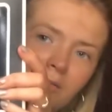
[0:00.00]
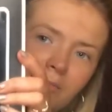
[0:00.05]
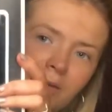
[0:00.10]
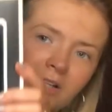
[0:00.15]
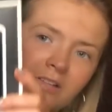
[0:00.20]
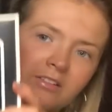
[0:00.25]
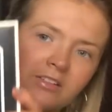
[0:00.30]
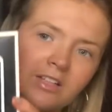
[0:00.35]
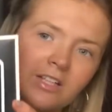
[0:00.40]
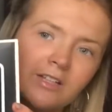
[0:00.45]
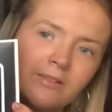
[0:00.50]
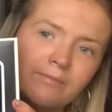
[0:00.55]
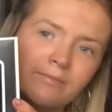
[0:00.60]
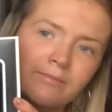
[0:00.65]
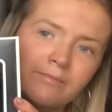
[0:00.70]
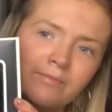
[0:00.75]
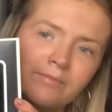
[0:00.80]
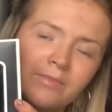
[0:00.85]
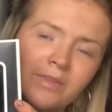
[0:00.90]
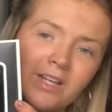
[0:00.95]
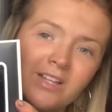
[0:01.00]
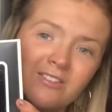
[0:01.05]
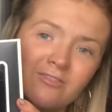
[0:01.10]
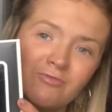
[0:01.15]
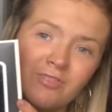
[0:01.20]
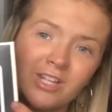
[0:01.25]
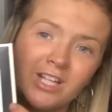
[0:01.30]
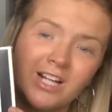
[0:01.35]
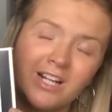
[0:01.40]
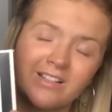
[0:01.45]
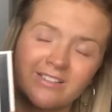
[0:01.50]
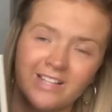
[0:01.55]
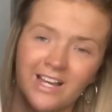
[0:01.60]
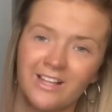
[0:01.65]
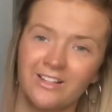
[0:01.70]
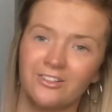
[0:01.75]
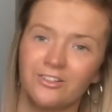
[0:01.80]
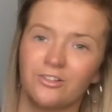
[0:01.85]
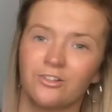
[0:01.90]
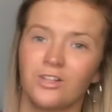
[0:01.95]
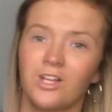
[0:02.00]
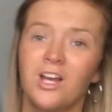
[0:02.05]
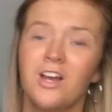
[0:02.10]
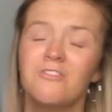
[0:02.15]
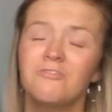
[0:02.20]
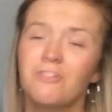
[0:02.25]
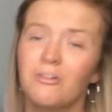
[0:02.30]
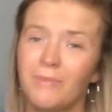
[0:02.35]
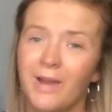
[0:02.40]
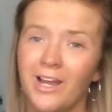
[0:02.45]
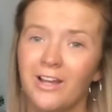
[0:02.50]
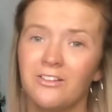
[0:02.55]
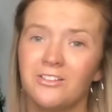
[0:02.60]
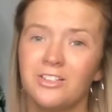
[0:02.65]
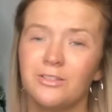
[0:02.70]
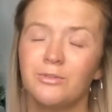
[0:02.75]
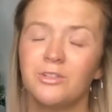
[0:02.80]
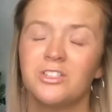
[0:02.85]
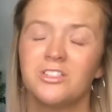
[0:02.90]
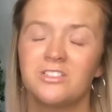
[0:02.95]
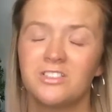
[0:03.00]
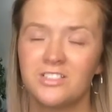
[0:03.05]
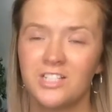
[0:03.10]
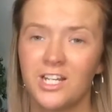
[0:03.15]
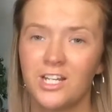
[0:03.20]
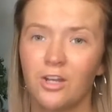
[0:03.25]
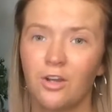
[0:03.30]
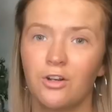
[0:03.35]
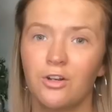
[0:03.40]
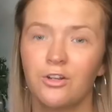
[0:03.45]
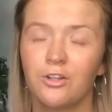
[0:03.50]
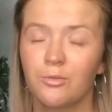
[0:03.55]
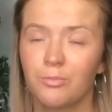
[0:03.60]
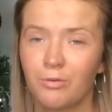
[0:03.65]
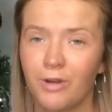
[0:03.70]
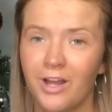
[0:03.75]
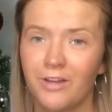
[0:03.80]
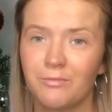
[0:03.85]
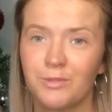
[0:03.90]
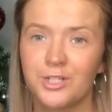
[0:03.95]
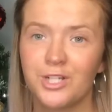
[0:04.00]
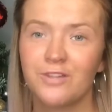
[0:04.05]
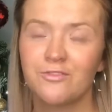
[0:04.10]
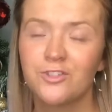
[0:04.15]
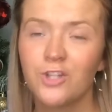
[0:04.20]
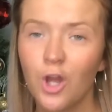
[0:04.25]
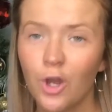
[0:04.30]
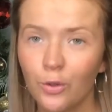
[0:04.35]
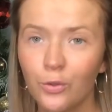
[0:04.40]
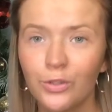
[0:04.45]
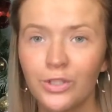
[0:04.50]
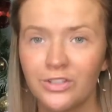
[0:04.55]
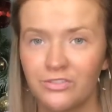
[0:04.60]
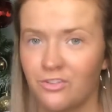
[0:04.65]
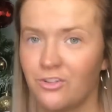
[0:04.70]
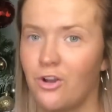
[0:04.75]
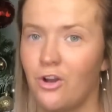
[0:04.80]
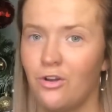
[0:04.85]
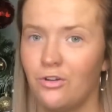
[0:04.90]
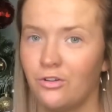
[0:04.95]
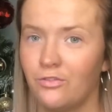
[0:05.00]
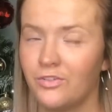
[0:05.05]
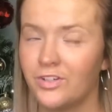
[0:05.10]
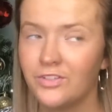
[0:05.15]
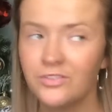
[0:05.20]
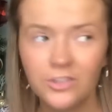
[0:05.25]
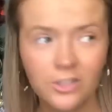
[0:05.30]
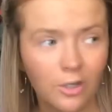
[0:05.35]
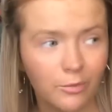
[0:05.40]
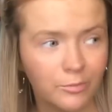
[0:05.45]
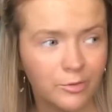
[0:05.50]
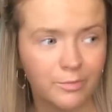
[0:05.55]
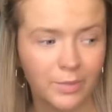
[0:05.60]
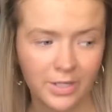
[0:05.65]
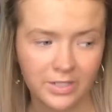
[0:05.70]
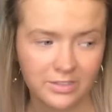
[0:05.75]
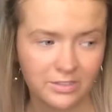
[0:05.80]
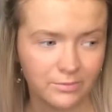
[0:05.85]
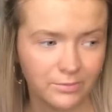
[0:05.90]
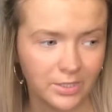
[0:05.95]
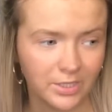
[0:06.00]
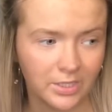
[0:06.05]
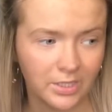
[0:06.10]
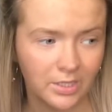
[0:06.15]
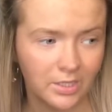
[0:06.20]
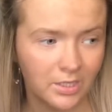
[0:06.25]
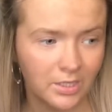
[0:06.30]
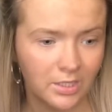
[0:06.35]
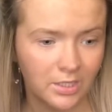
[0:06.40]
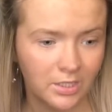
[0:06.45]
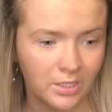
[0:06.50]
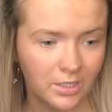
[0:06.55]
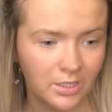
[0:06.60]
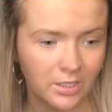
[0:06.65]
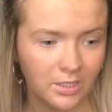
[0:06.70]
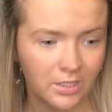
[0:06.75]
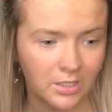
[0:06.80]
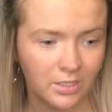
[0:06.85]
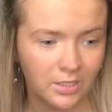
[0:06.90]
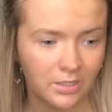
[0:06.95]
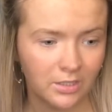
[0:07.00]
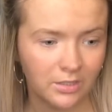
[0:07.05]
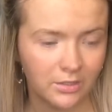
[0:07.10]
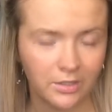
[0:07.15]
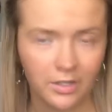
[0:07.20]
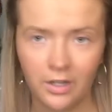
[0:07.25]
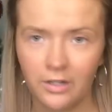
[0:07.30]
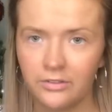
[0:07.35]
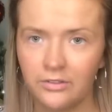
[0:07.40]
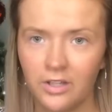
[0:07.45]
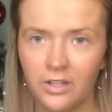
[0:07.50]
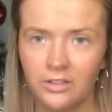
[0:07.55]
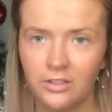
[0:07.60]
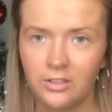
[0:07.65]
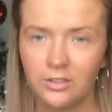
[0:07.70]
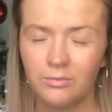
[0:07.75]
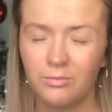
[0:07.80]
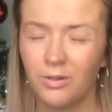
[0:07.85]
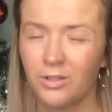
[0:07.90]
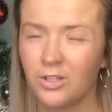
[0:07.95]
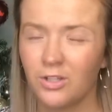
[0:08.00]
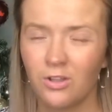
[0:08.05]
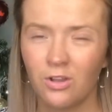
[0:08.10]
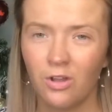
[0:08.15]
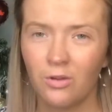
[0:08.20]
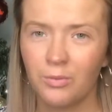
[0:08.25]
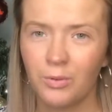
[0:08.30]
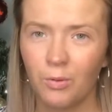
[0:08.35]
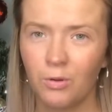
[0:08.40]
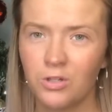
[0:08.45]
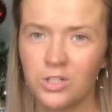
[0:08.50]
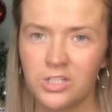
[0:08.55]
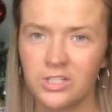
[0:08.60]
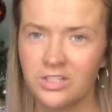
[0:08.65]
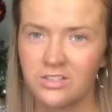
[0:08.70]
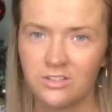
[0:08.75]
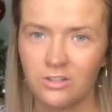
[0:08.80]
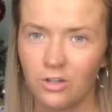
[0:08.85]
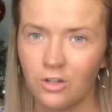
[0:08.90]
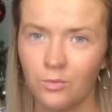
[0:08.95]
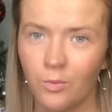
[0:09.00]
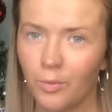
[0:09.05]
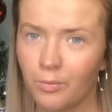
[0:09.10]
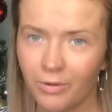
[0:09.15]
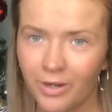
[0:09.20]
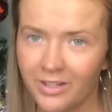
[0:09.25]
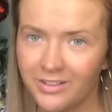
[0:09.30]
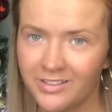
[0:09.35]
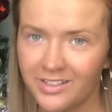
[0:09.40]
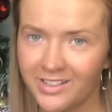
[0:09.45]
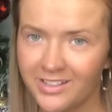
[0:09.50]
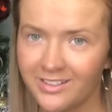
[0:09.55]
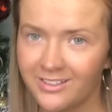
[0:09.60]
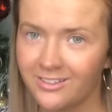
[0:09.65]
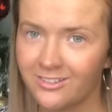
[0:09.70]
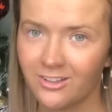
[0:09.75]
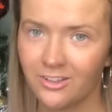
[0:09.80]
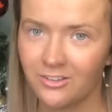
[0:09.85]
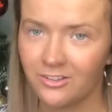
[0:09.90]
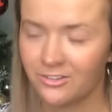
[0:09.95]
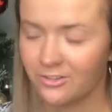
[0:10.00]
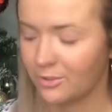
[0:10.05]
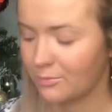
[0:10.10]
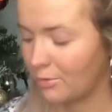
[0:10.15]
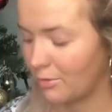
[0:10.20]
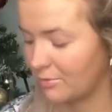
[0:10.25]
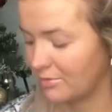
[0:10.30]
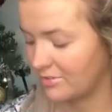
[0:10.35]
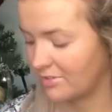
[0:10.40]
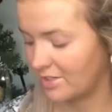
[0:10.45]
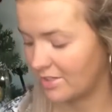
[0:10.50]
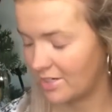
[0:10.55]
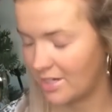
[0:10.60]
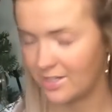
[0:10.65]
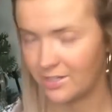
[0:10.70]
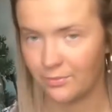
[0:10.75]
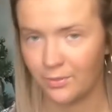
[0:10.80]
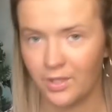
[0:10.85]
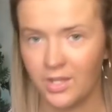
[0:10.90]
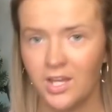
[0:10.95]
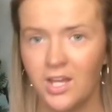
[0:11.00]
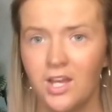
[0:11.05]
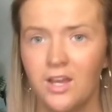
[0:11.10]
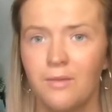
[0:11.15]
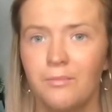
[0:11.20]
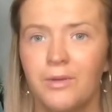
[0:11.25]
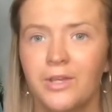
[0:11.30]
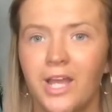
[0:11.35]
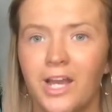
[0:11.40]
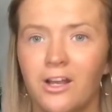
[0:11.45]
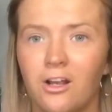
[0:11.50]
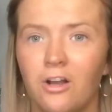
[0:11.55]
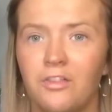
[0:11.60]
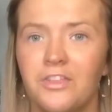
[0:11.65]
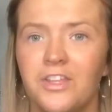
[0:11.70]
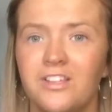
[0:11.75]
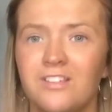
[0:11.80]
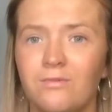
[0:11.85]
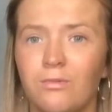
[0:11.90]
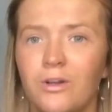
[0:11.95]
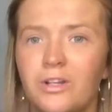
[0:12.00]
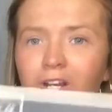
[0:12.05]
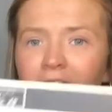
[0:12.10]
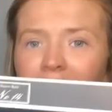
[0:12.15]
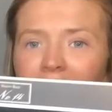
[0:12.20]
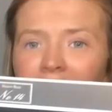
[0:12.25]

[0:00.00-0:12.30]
Basically, it's a really nice candle from Aldi, which is the take on another brand, which I totally forgotten of. And if it comes back to me, then I'll tell you. But you'll all be watching this knowing what brand it is, so there's no point in saying it anyway. But yeah, I got this one